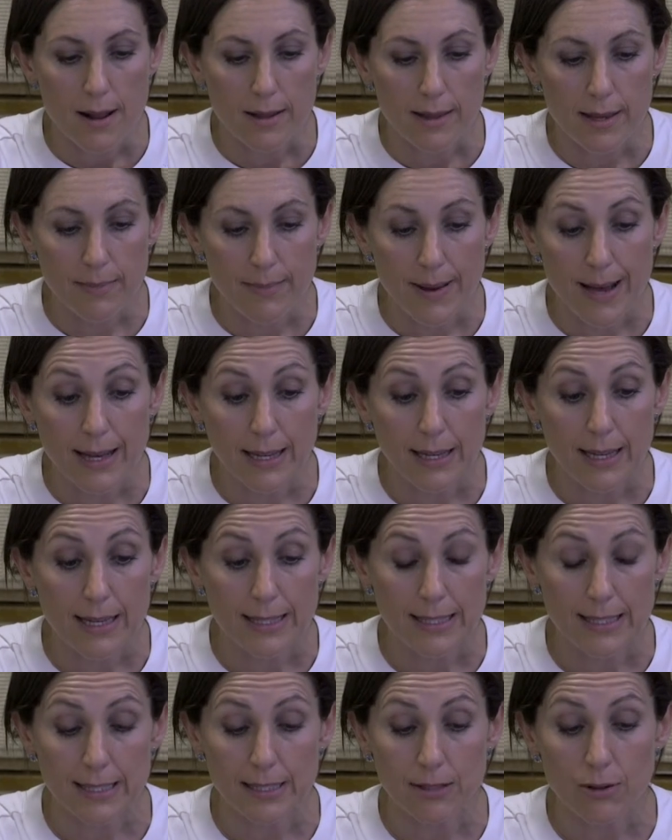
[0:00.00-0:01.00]
The bank
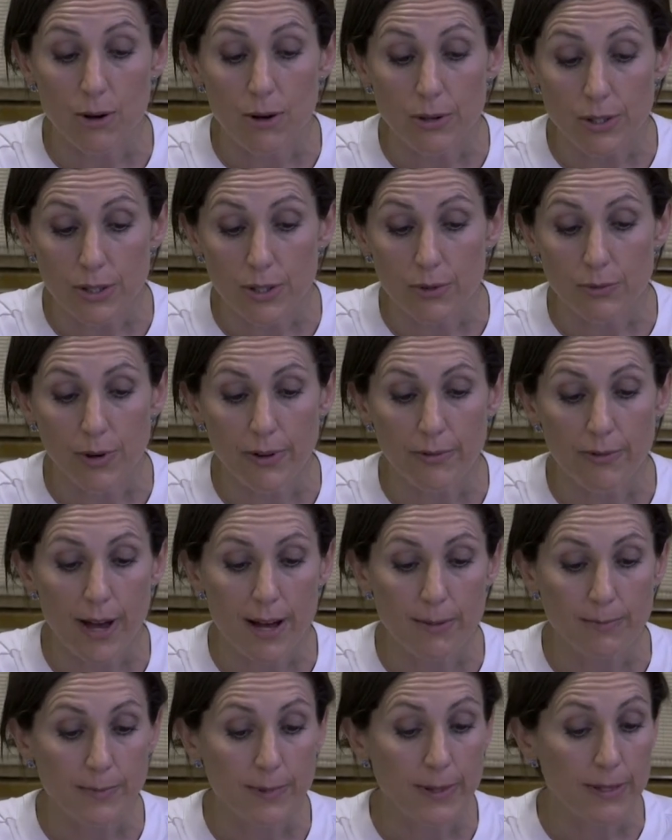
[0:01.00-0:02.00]
has also
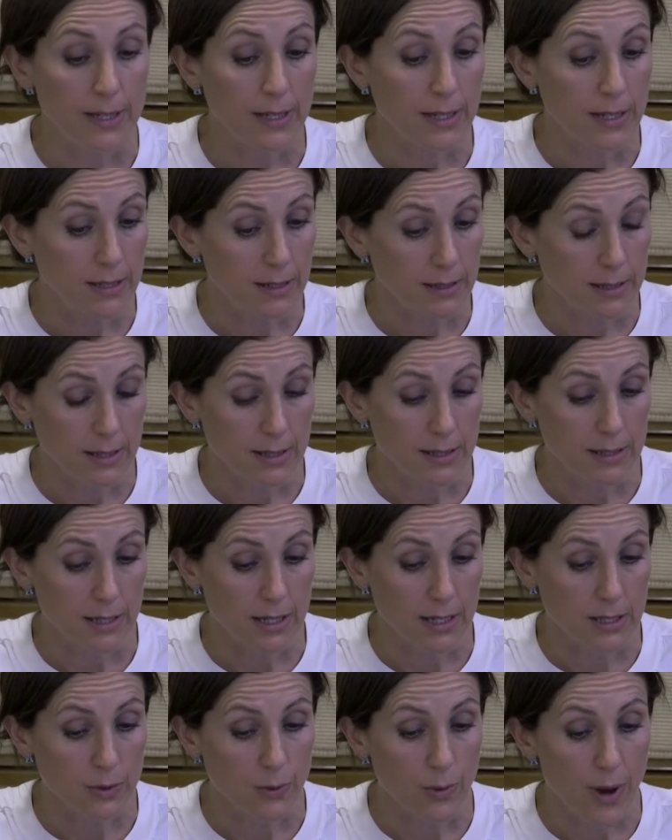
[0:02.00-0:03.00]
revamped its
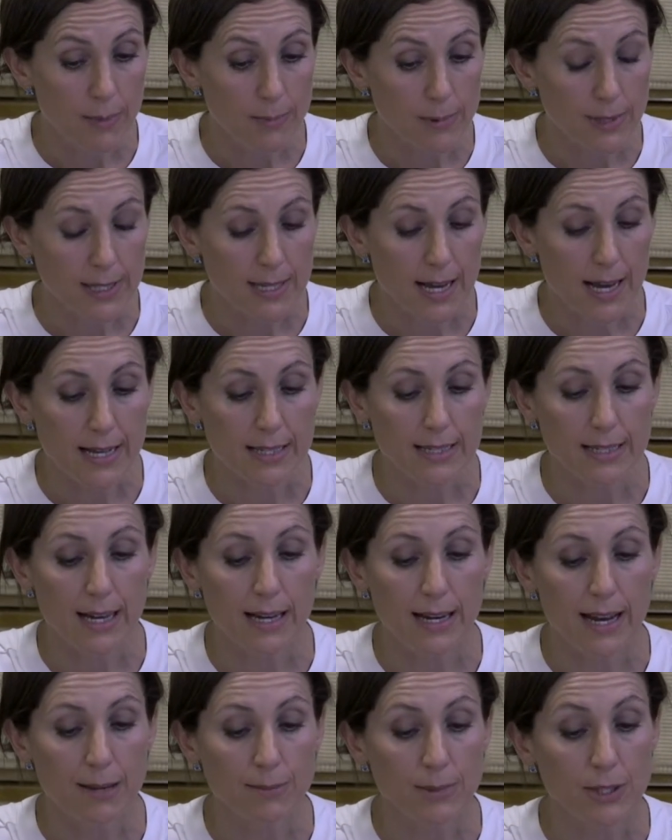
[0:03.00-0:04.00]
website
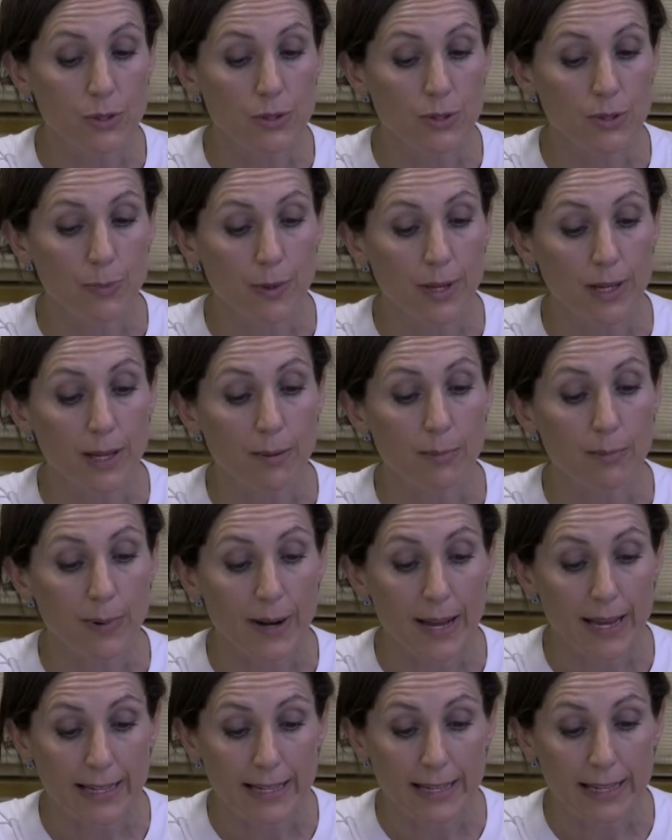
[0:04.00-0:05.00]
and aims to speak in
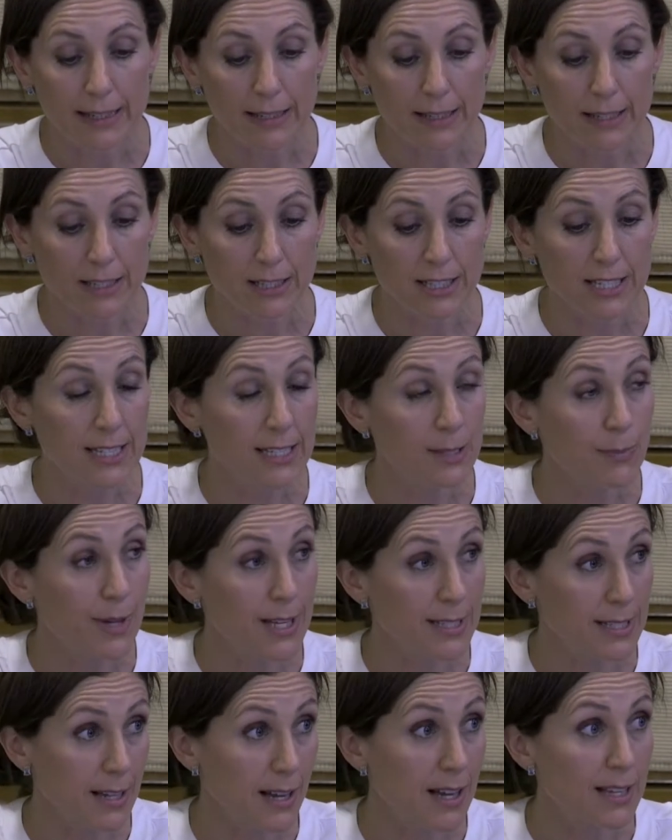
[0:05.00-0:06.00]
plain English as
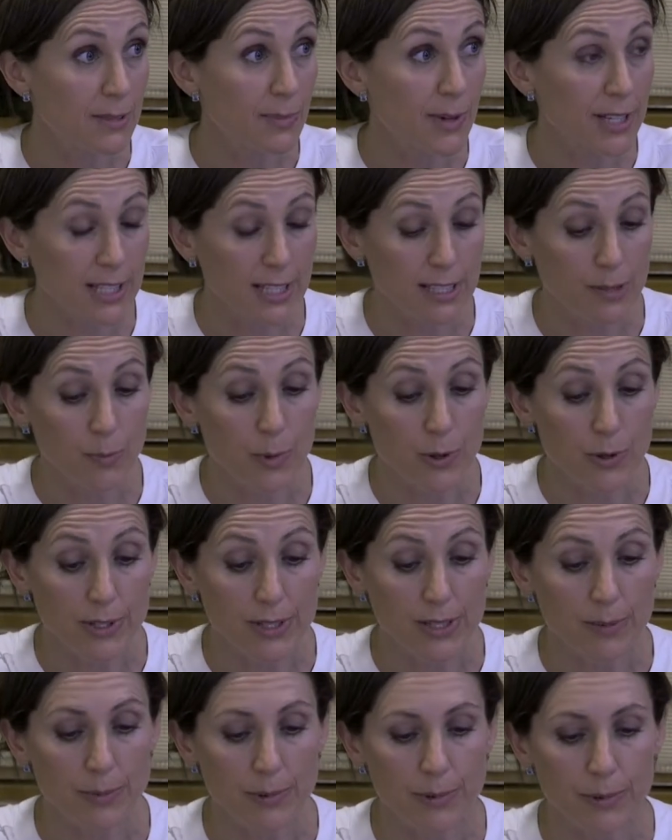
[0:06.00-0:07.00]
much as
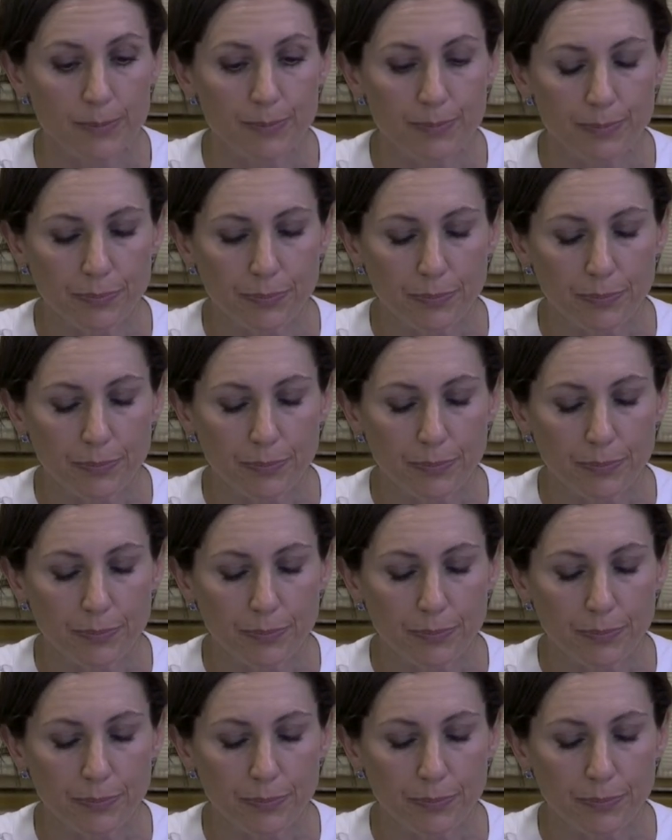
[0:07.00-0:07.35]
possible.